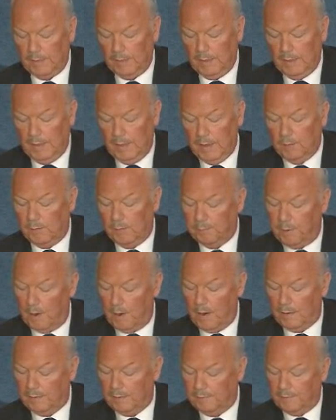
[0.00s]
he would
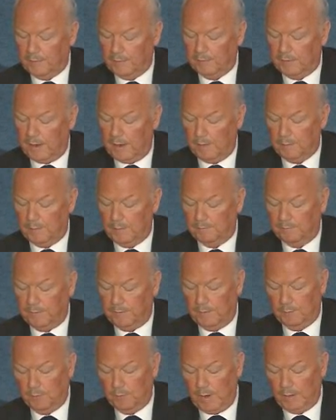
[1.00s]
bar the federal government
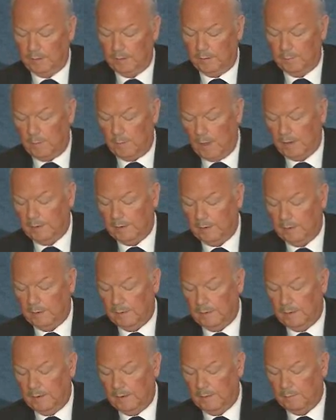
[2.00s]
from regular
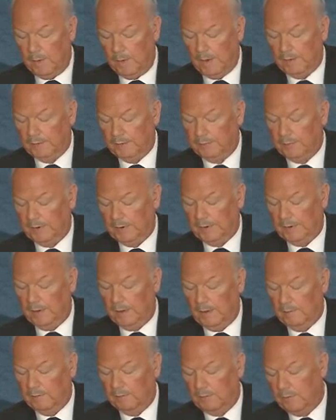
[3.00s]
monitoring
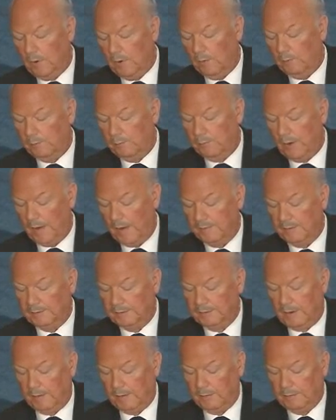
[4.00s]
of, quote, private
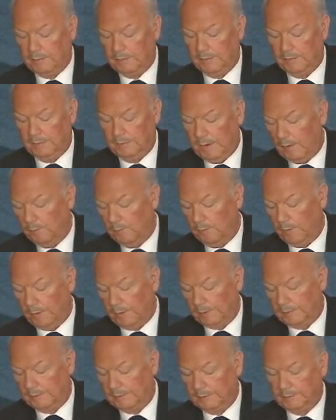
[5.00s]
sector
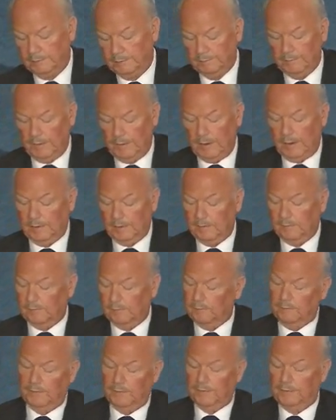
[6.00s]
networks. And I don't
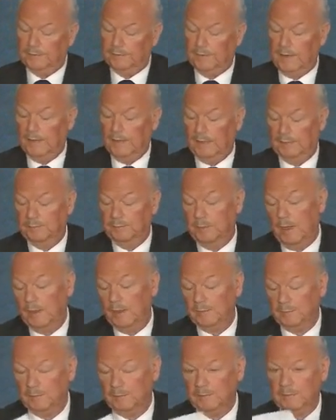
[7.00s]
really see how that's
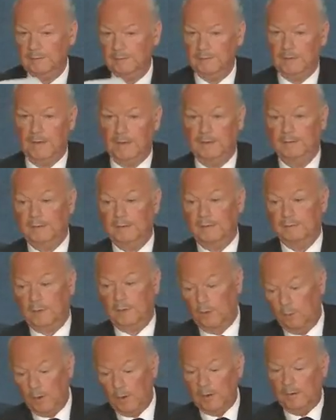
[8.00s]
possible, since the NSA is
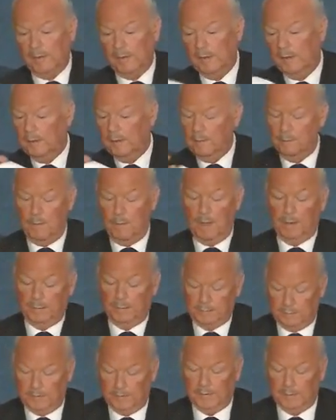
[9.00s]
already
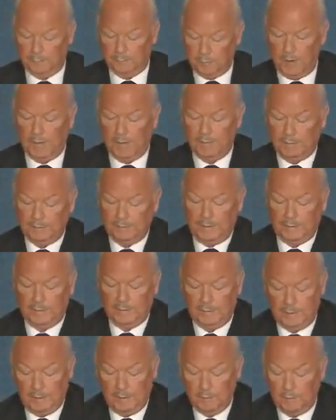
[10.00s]
monitoring private
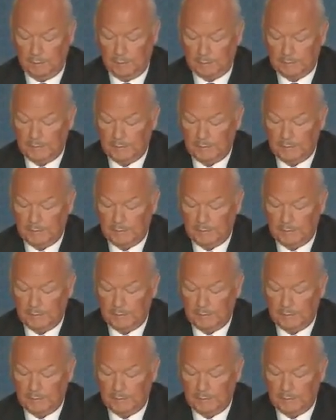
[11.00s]
sector networks.